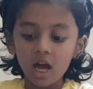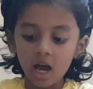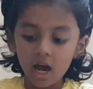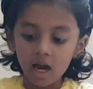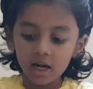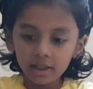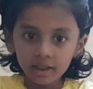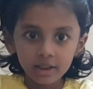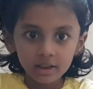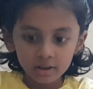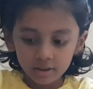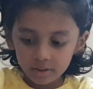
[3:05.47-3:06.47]
And
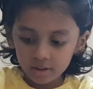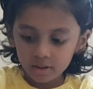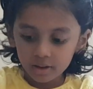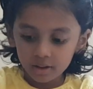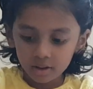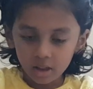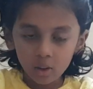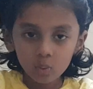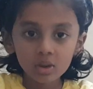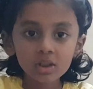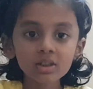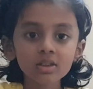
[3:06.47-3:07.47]
now
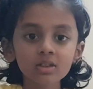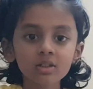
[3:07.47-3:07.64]
is